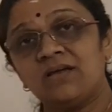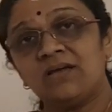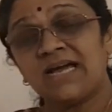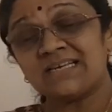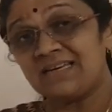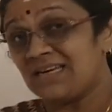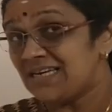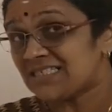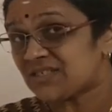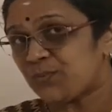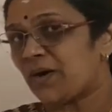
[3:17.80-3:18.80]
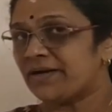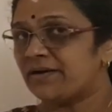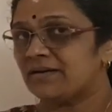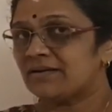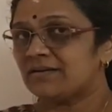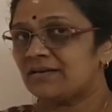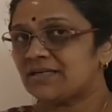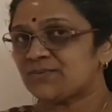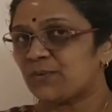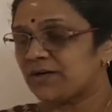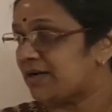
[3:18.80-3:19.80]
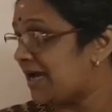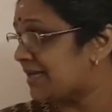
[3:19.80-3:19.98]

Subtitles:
at least one. That's what?